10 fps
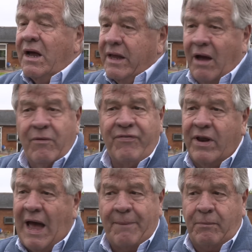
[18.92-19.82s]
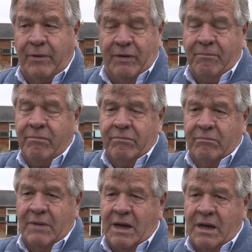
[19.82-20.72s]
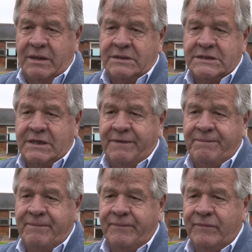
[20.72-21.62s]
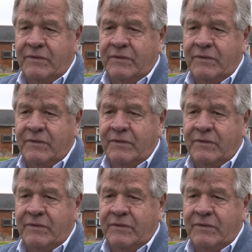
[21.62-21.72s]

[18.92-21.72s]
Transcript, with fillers: Yeah, we're very happy with him, and um,